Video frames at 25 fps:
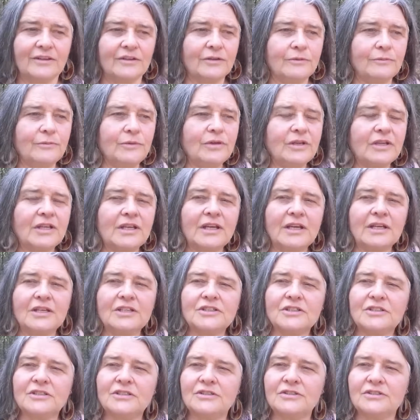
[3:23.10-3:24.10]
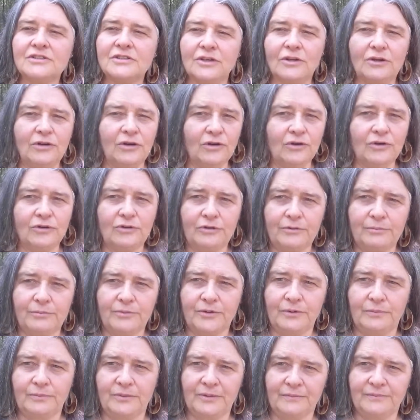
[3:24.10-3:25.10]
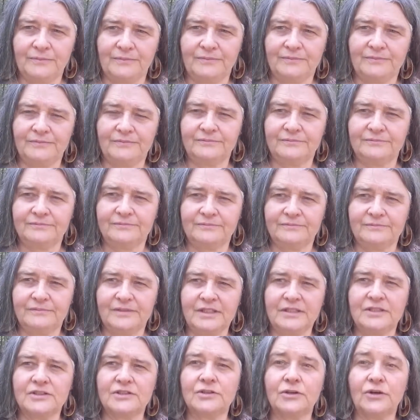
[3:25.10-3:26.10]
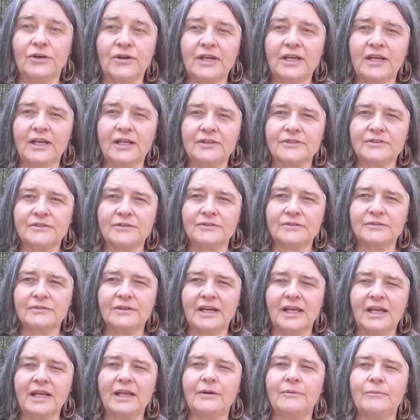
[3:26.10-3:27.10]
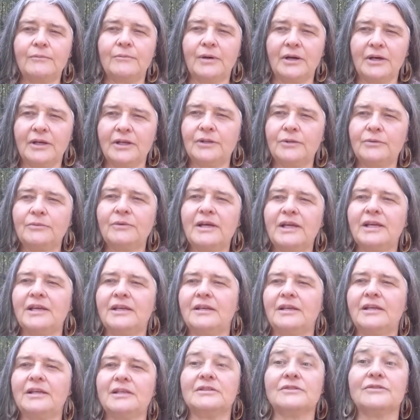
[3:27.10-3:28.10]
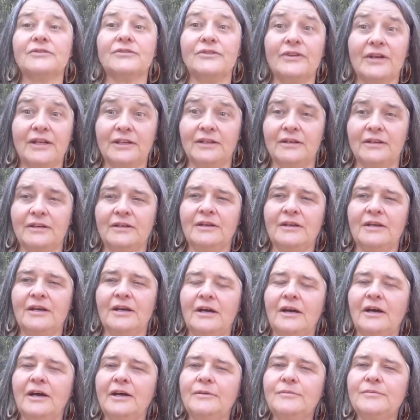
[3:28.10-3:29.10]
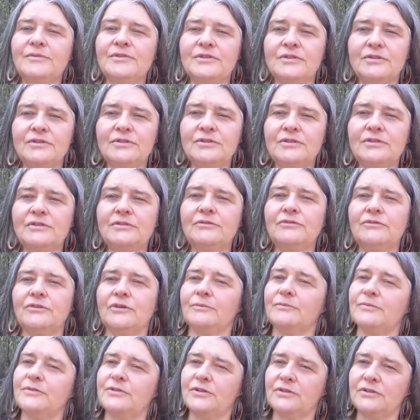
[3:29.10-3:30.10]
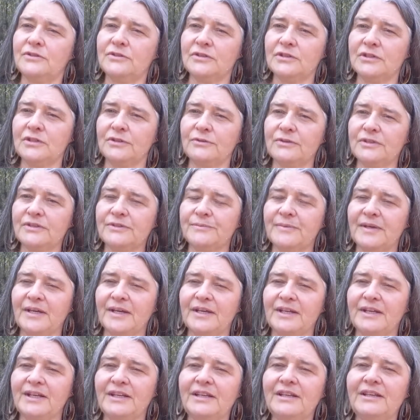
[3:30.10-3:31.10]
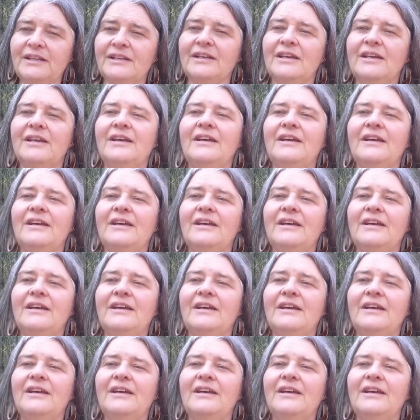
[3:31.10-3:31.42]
Communication is no longer a problem. It's not a hassle, and by the way, it's fun. I'm Susan from Susan Lewis Marketing